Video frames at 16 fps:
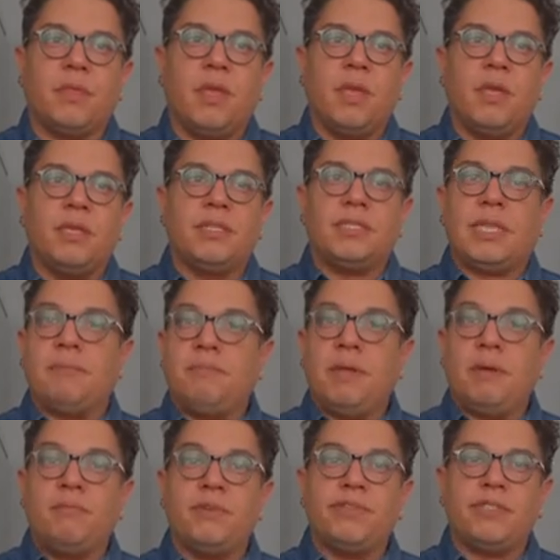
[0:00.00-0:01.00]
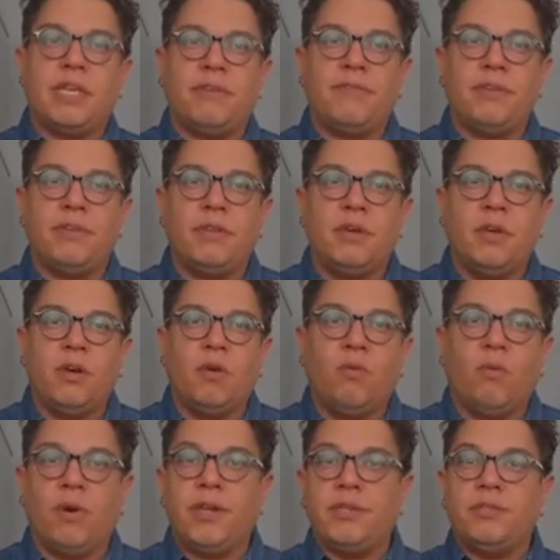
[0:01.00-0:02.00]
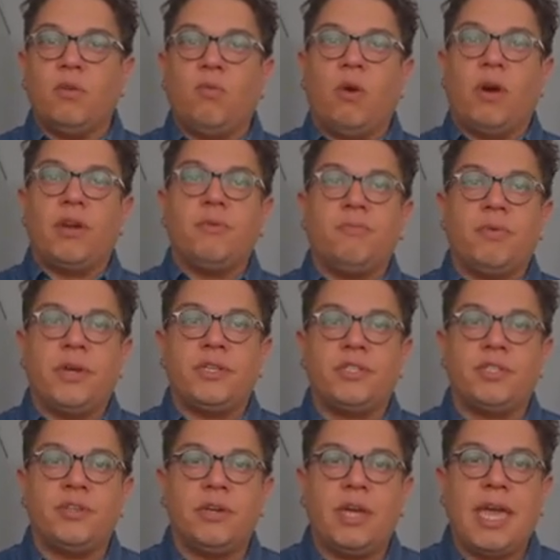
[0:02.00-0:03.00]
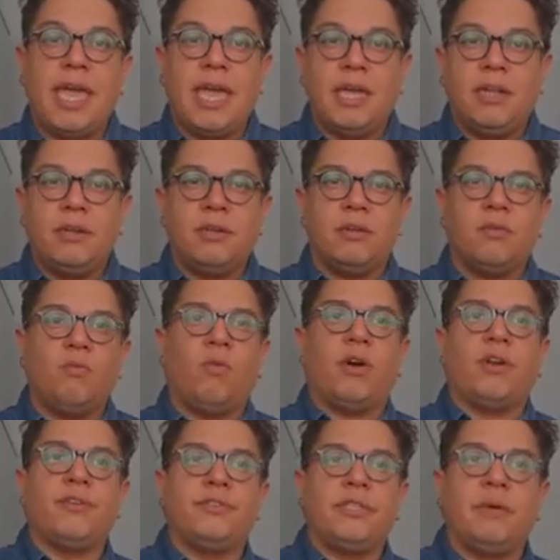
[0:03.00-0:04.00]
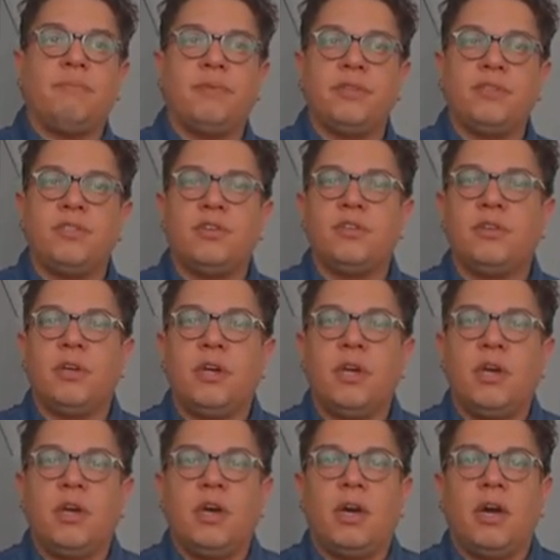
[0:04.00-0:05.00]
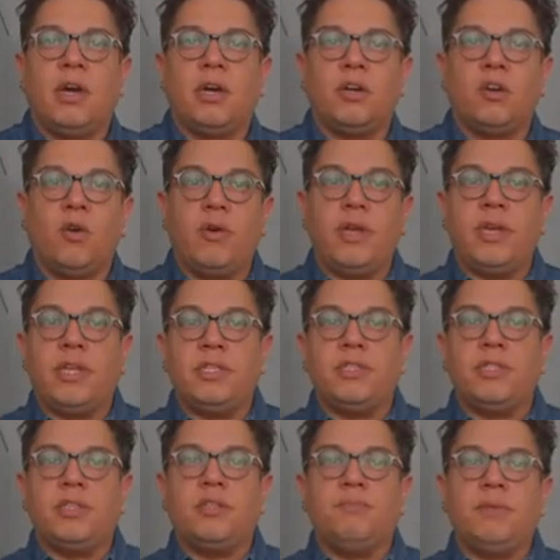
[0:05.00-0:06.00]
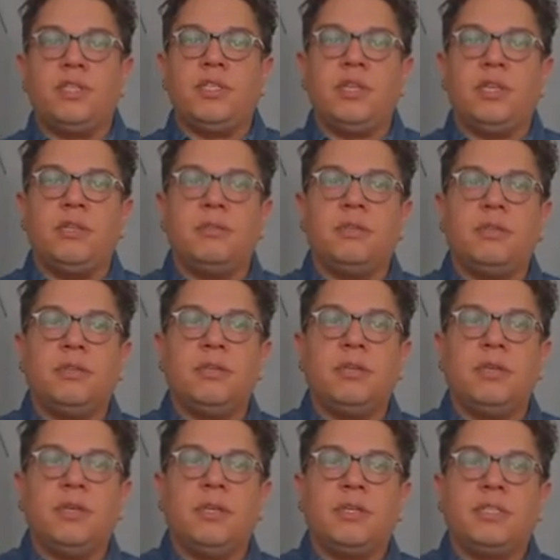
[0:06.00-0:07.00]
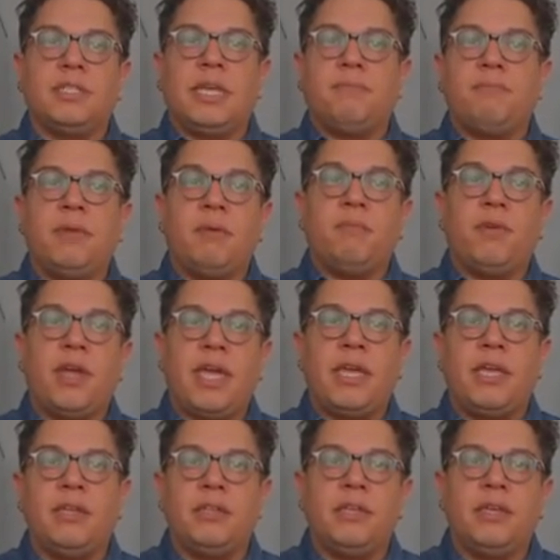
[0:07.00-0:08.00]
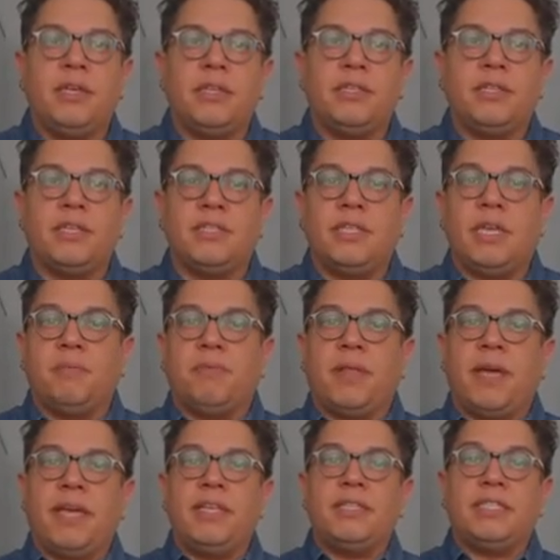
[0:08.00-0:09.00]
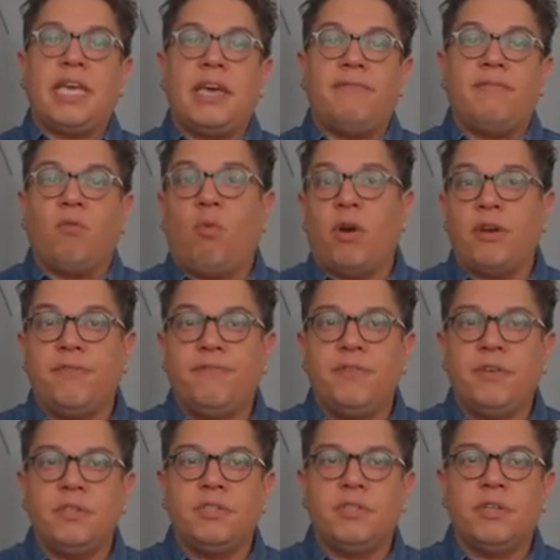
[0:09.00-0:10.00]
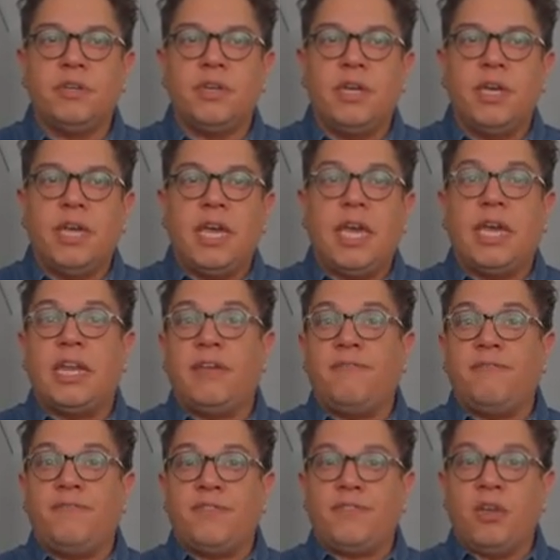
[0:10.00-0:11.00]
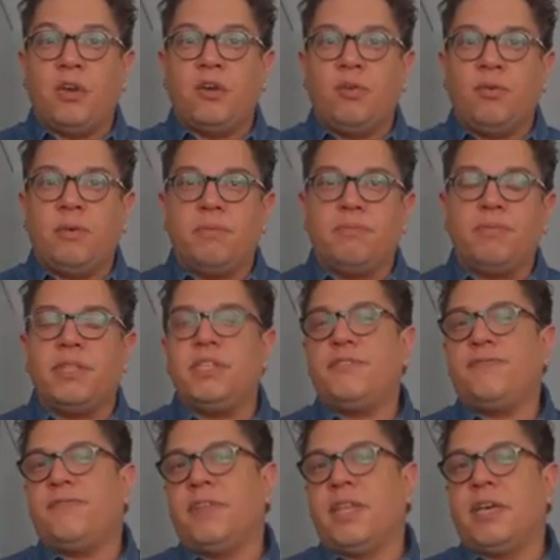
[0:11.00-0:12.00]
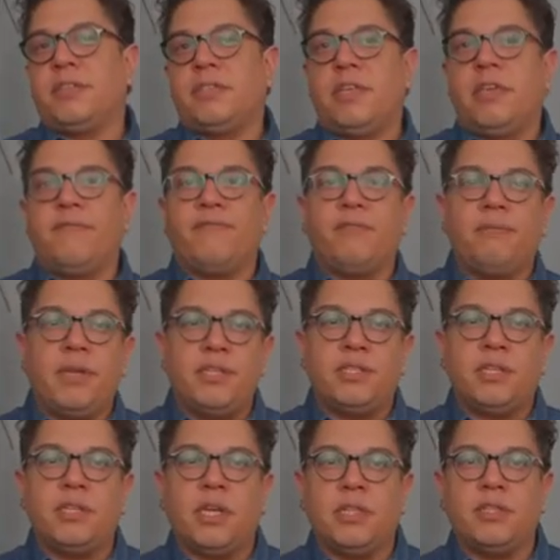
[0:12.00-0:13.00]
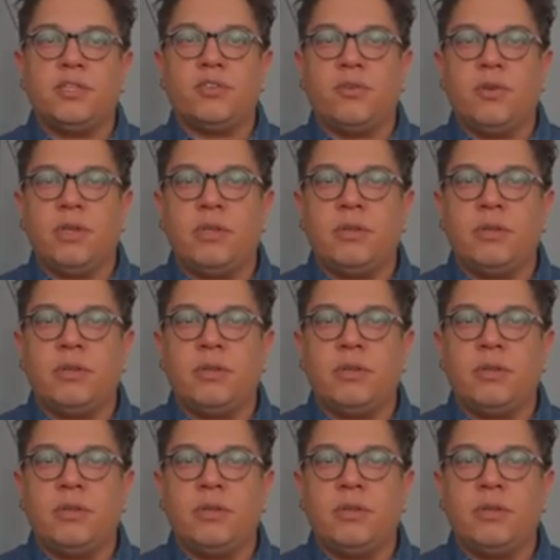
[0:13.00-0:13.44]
Step number 7, what is the water pressure and water temperature going into the machine? Step number 8, does the appliance have a water filter? And if so, please fill out the information on the screen.